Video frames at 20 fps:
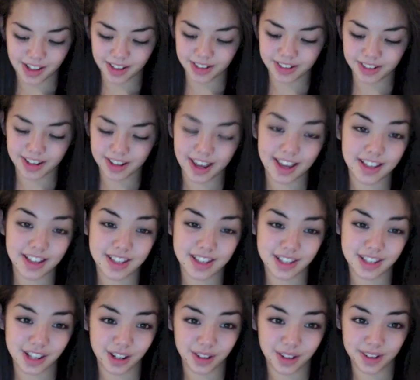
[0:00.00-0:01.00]
Okay,
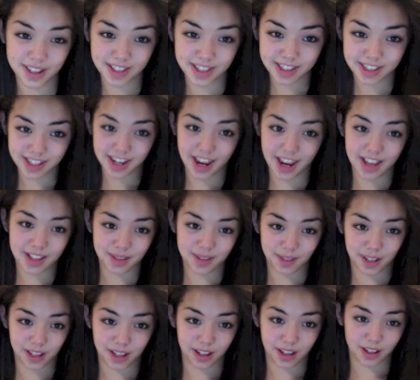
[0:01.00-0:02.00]
so in today's
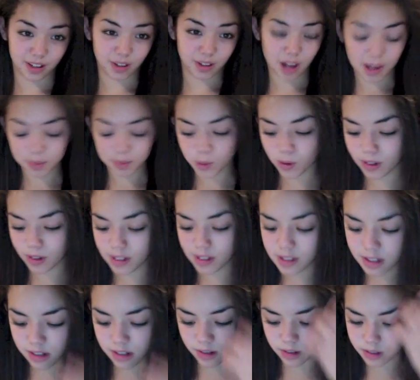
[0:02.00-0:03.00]
video, I'm going
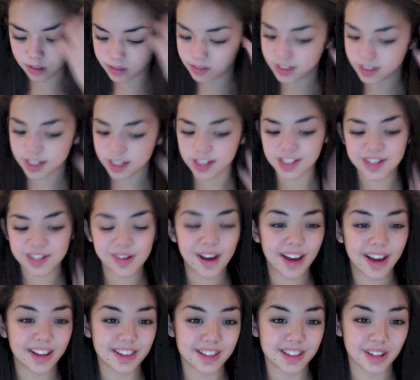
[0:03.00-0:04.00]
to teach you how to
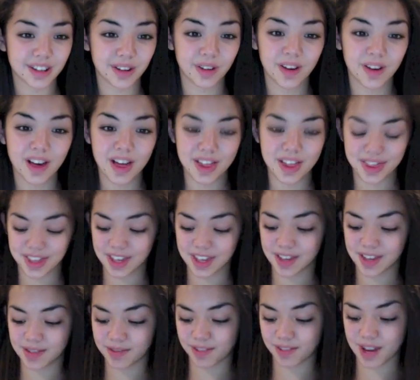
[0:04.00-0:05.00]
do the
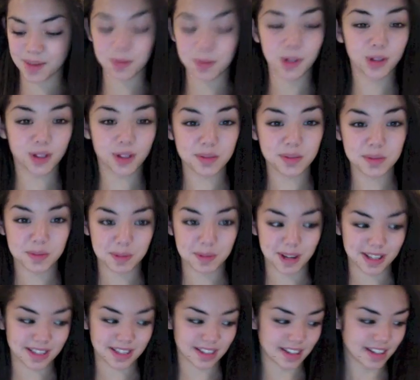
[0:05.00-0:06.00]
rainbow looms
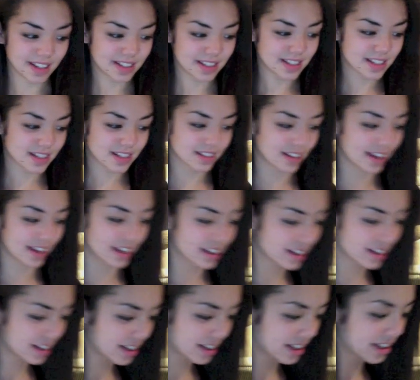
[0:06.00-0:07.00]
bracelets like
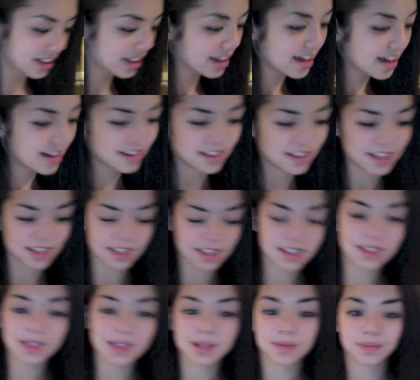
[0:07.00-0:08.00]

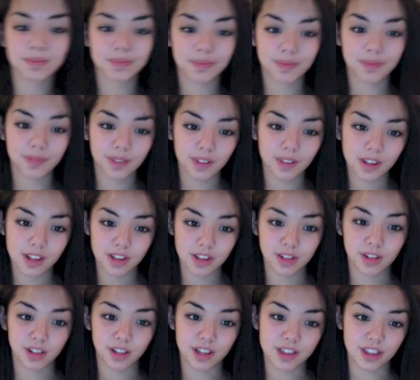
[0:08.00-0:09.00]
these, the
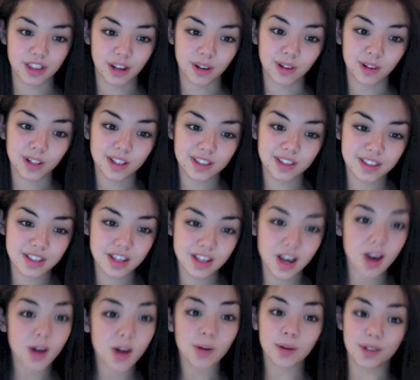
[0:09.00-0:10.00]
really thick ones,
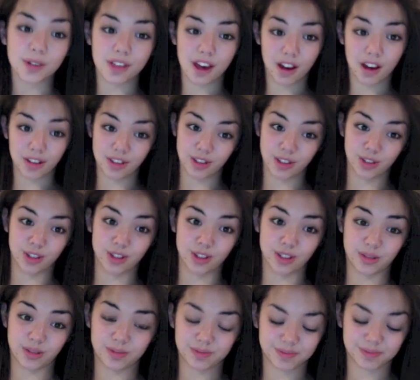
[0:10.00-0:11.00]
without the loom.